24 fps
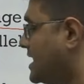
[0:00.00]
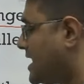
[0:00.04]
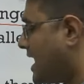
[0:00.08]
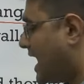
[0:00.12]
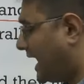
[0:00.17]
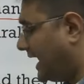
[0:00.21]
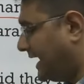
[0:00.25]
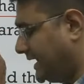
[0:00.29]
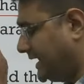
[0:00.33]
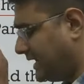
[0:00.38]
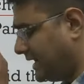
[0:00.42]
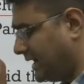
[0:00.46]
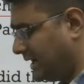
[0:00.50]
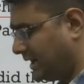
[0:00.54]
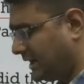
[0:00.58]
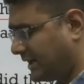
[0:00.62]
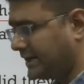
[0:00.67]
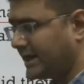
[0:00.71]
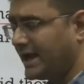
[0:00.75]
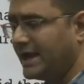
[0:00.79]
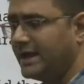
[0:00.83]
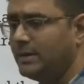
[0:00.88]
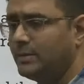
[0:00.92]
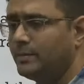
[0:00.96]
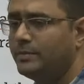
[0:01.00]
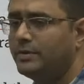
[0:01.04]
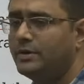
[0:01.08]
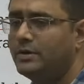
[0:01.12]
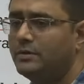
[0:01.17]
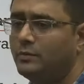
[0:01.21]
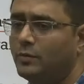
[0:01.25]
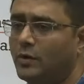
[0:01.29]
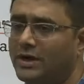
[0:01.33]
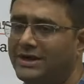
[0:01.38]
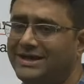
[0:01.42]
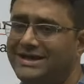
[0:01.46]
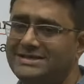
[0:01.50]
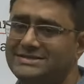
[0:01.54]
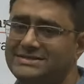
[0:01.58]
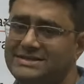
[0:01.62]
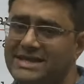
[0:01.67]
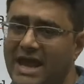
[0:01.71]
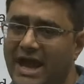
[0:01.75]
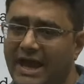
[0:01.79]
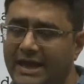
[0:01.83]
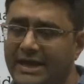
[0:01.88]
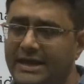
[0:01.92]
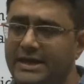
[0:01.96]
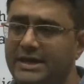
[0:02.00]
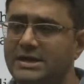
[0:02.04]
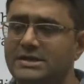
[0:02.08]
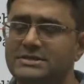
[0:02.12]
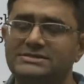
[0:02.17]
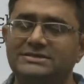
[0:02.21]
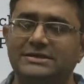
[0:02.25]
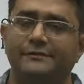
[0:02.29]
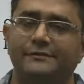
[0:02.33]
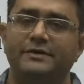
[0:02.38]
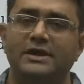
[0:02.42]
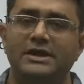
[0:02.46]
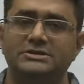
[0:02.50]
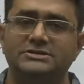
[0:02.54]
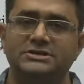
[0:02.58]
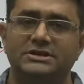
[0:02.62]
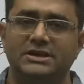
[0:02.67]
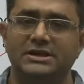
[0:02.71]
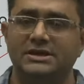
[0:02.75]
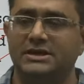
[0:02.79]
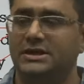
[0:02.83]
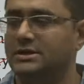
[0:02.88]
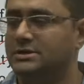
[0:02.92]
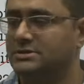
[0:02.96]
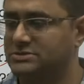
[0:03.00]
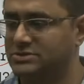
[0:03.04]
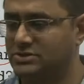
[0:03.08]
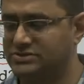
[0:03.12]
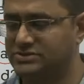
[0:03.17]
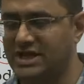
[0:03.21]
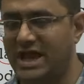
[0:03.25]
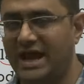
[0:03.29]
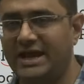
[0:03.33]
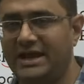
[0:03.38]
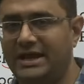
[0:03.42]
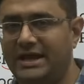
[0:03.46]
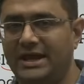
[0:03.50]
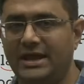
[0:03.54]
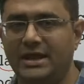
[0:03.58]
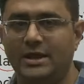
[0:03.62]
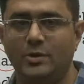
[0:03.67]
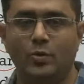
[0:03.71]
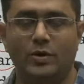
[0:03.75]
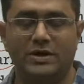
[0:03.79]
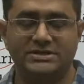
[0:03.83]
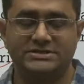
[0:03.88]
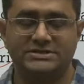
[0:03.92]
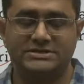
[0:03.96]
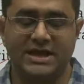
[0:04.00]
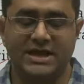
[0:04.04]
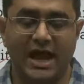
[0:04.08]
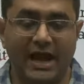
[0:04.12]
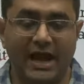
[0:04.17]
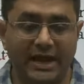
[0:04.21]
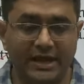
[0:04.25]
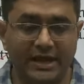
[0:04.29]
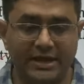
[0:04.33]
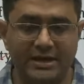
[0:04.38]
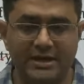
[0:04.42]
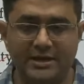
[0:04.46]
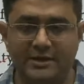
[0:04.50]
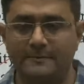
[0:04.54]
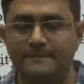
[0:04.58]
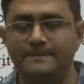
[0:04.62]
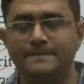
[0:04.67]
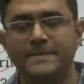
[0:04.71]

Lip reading: Ideal type, what is the ideal savagery society, what is the ideal